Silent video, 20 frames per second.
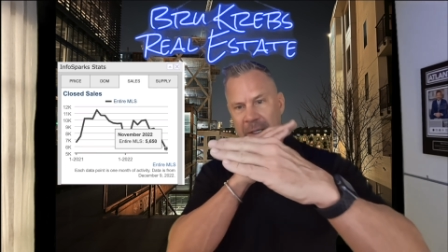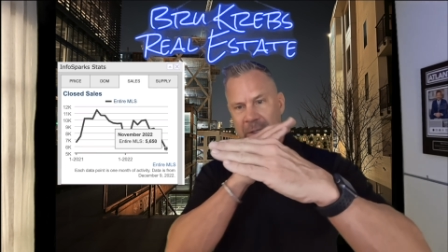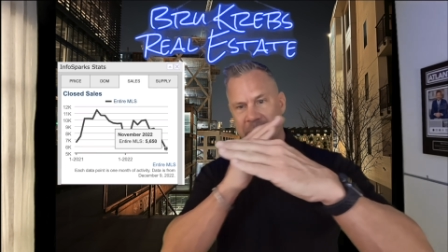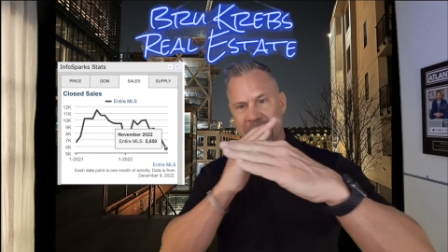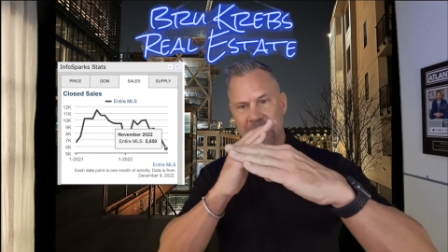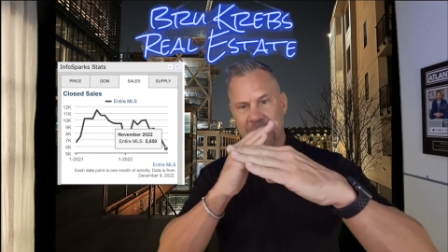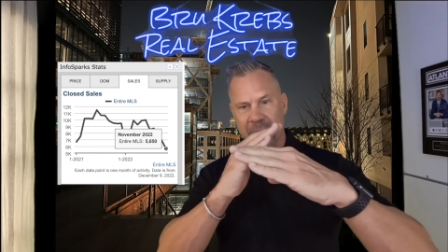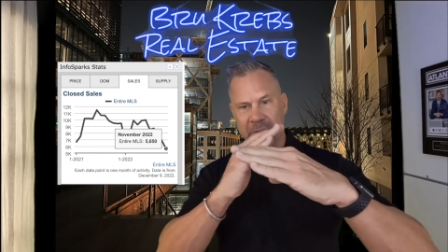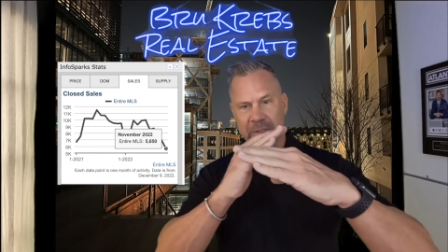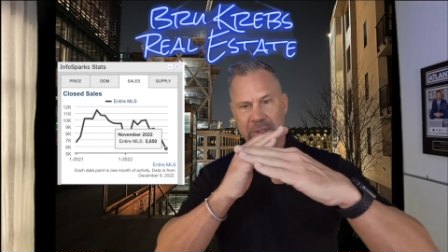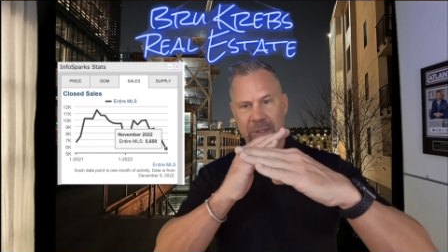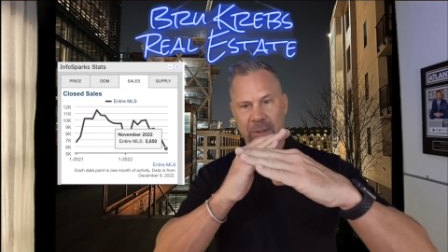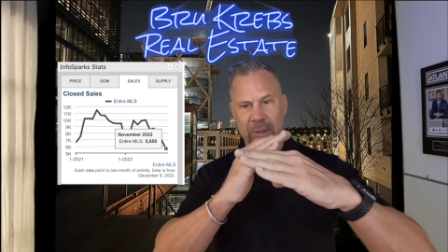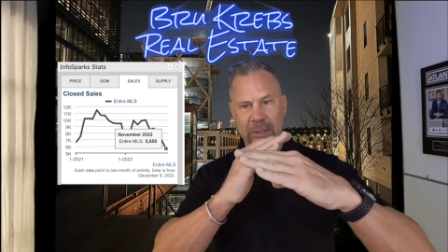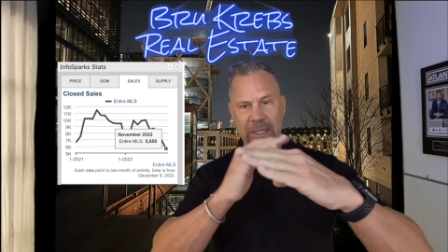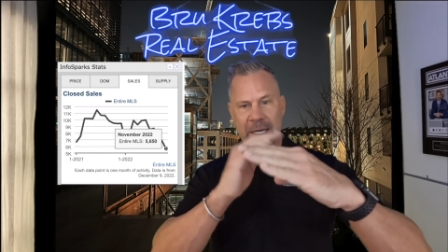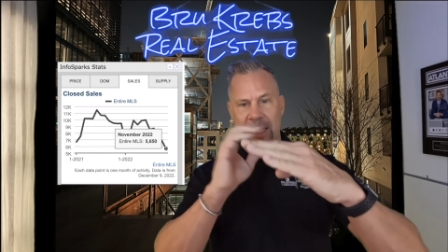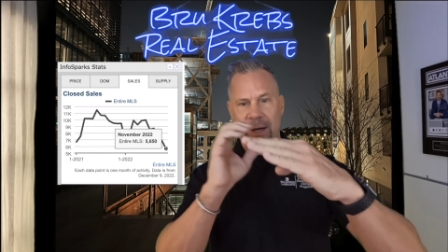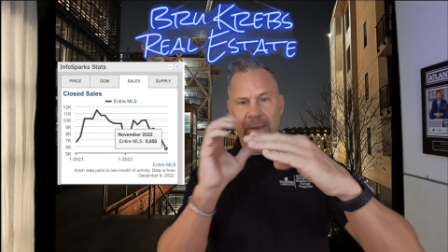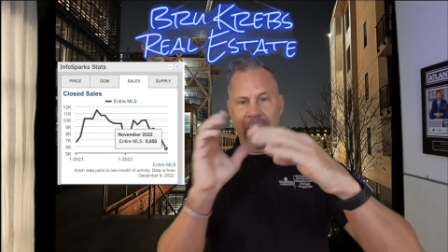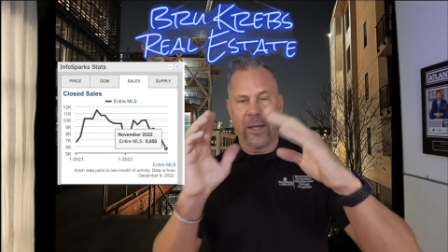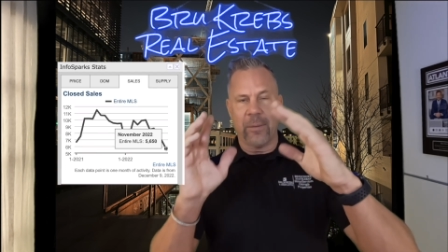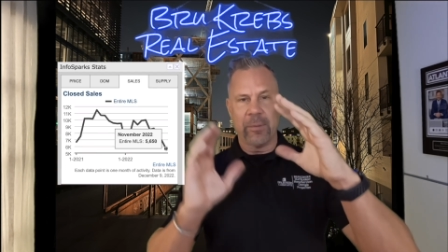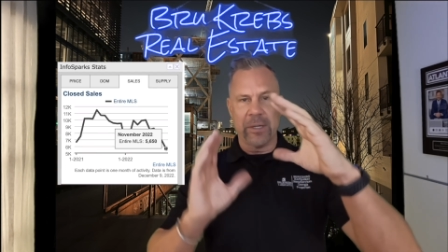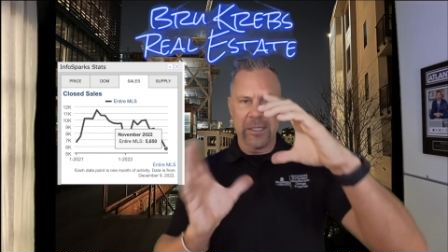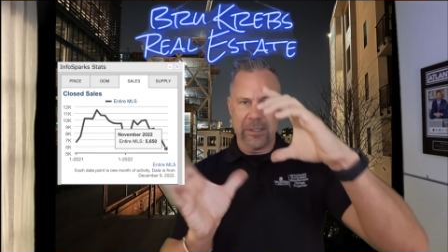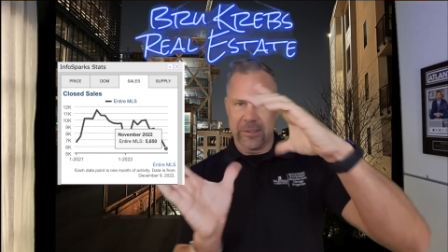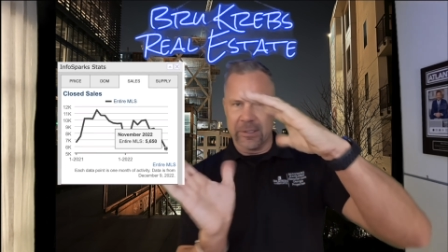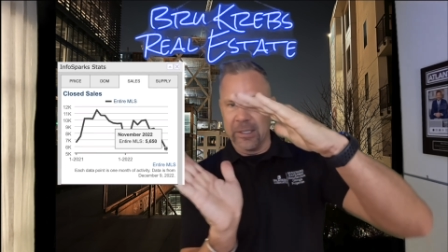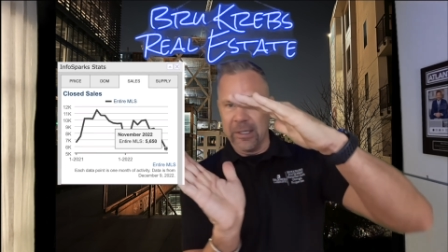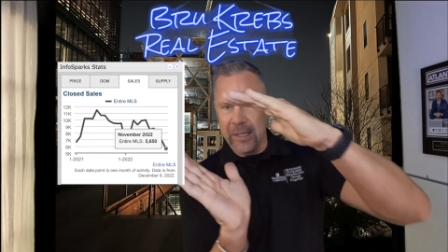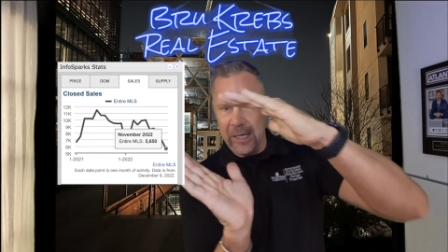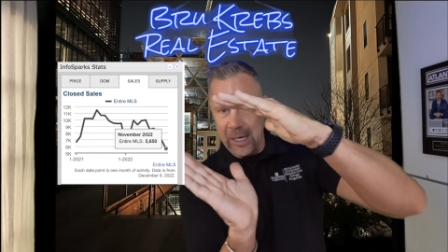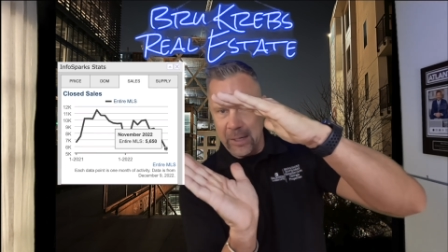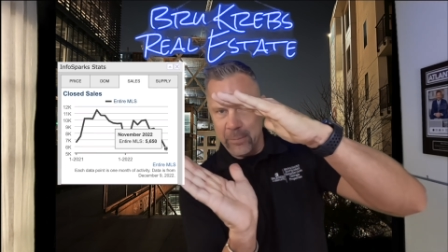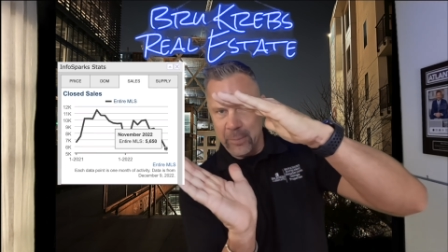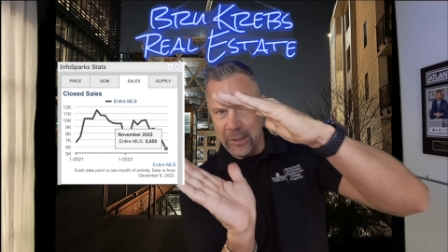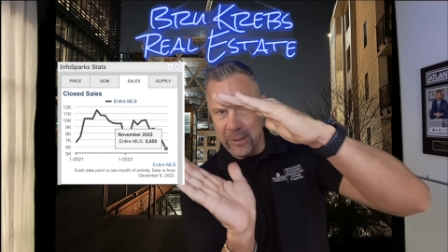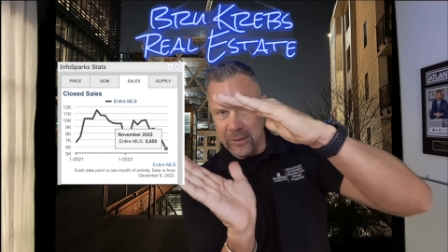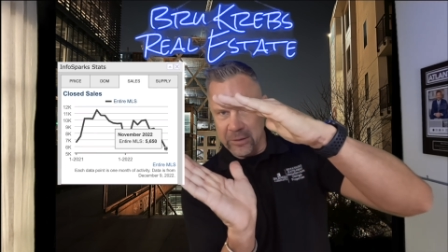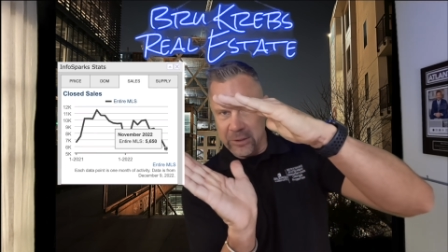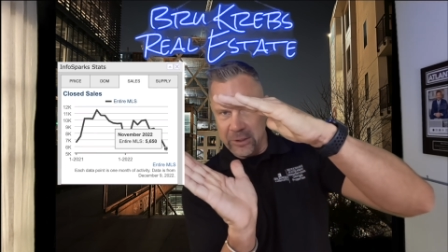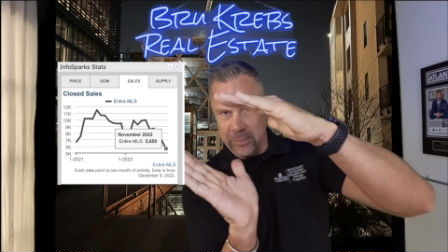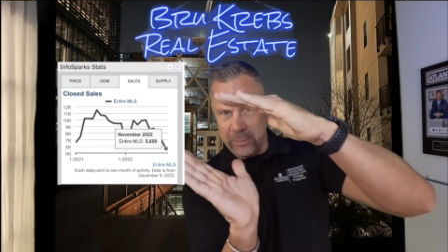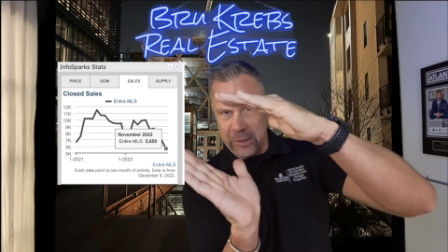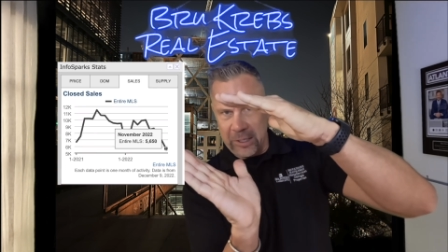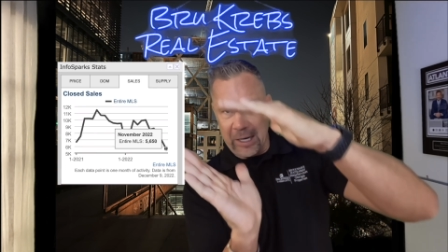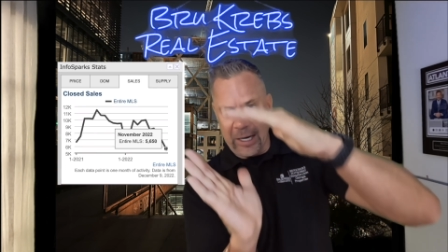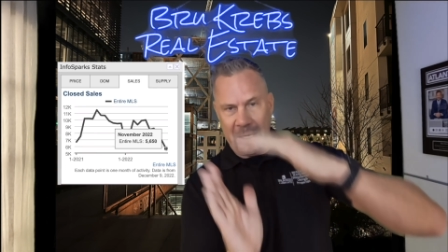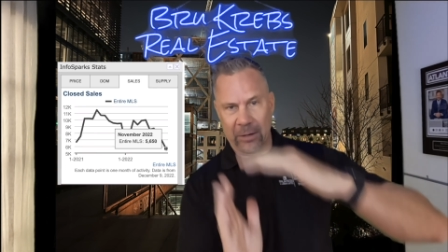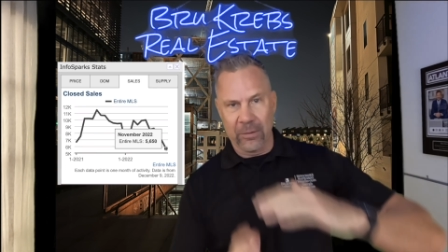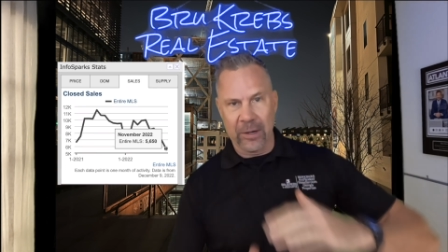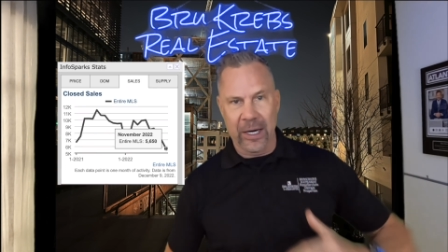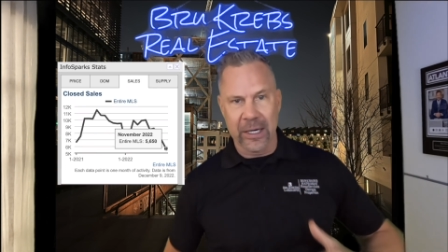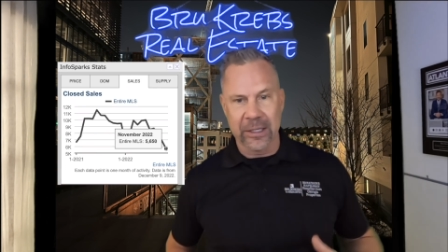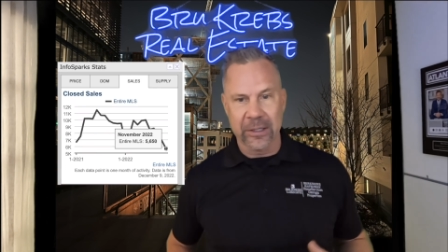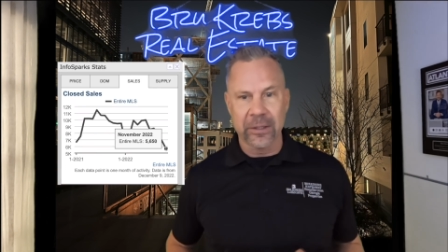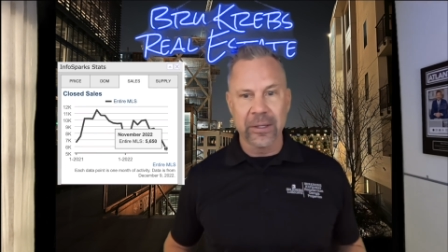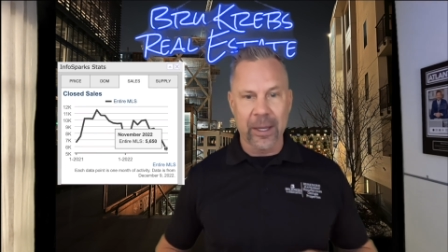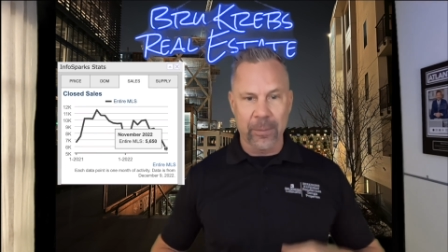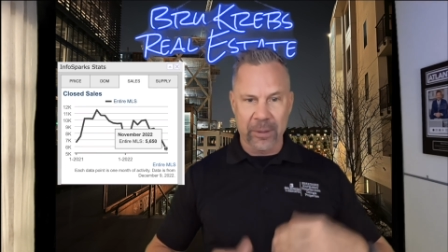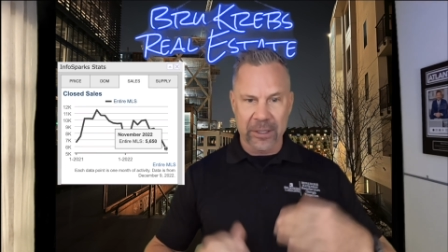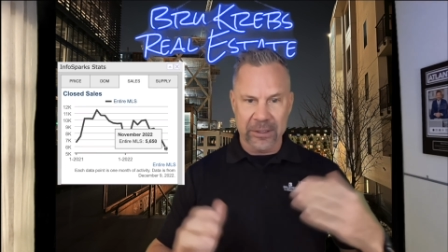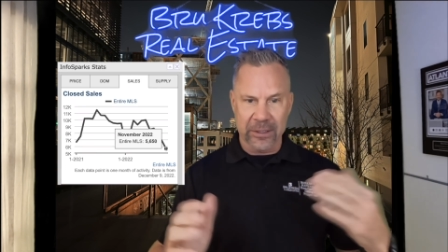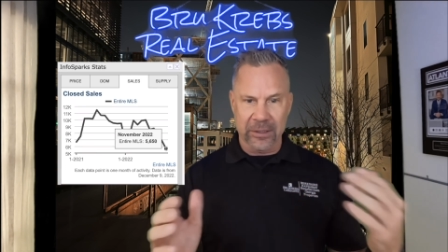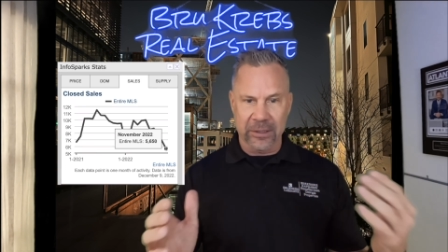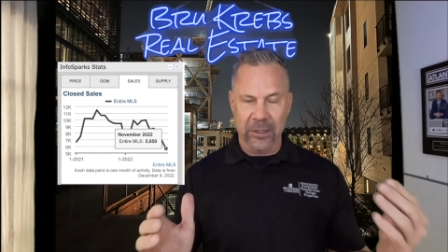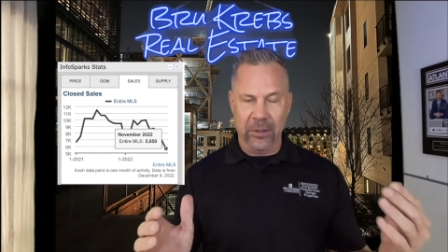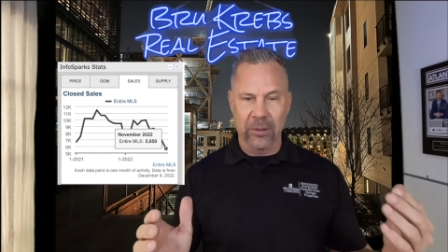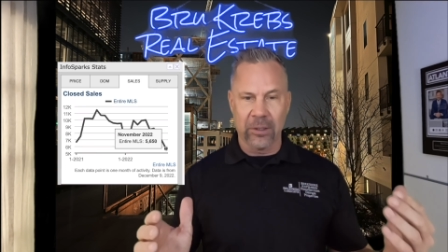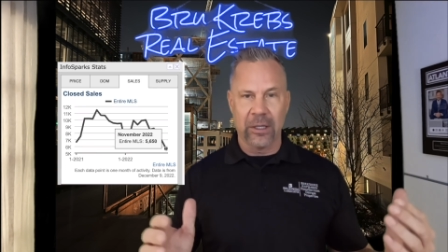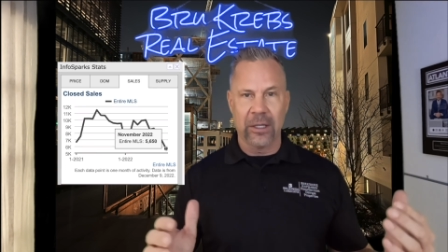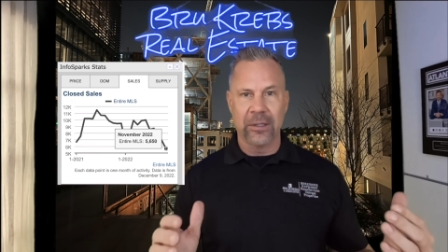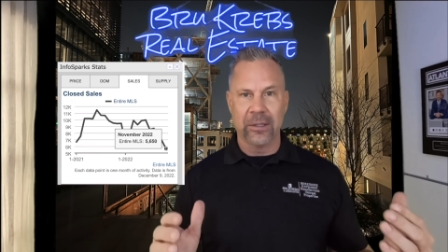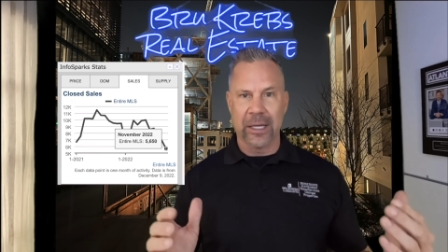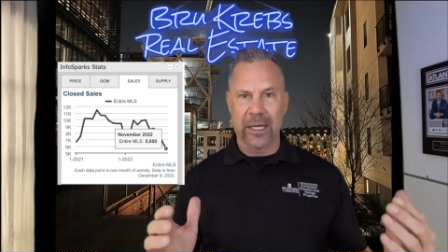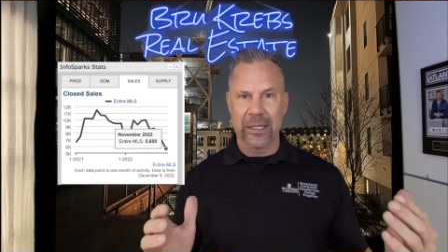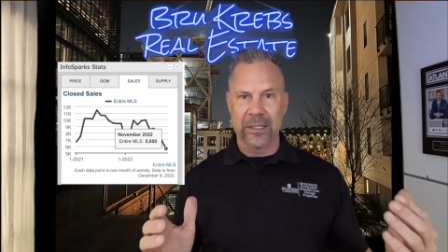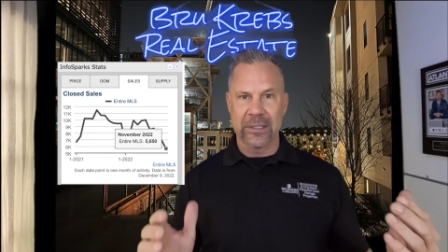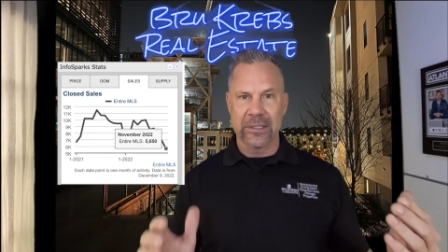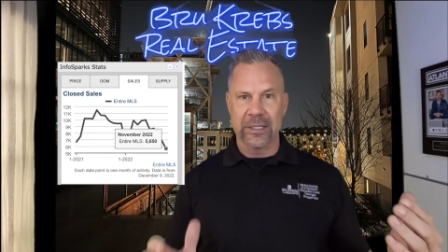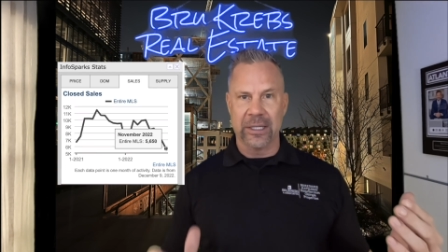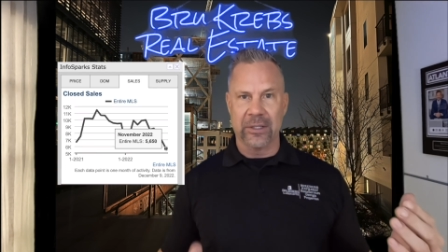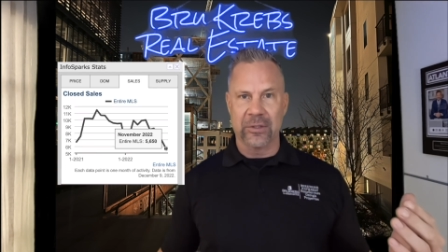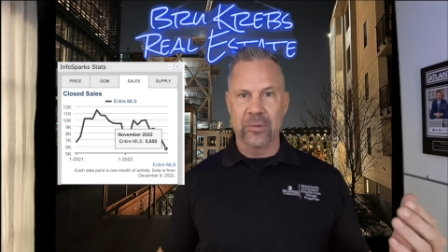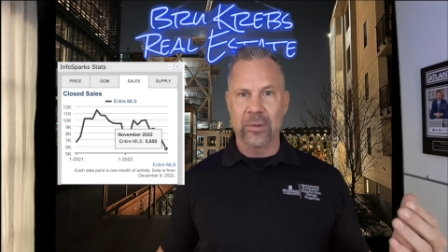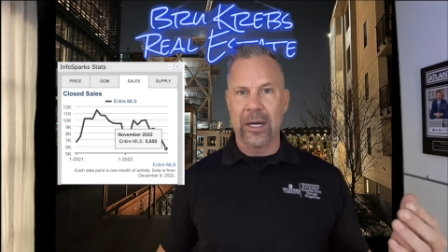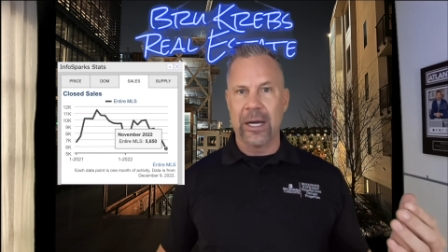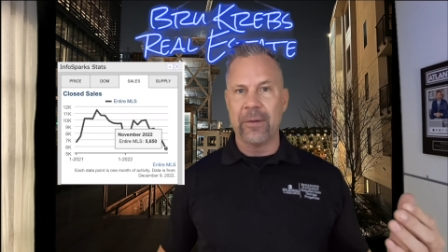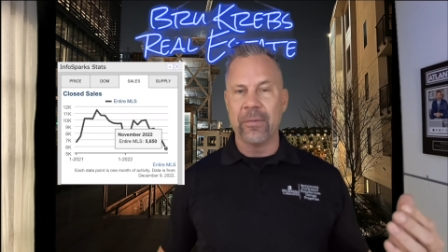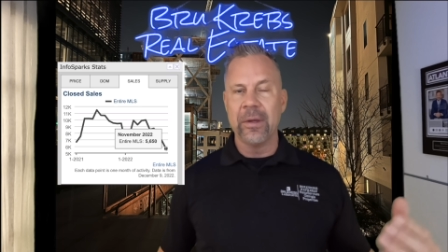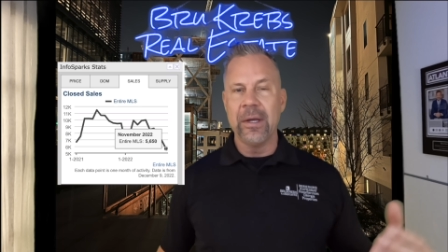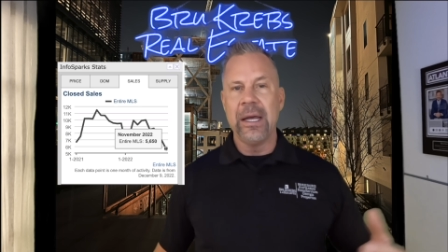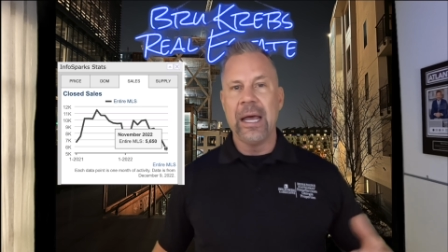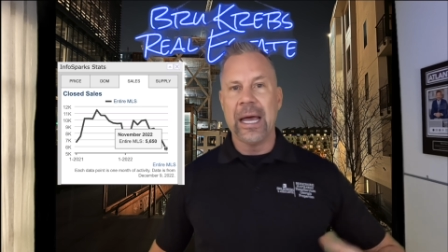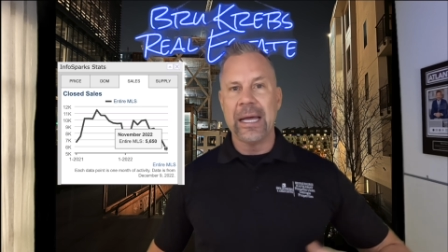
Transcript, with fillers: sales slowing down. That means a bigger supply, right? That makes a, a lot of sense, right?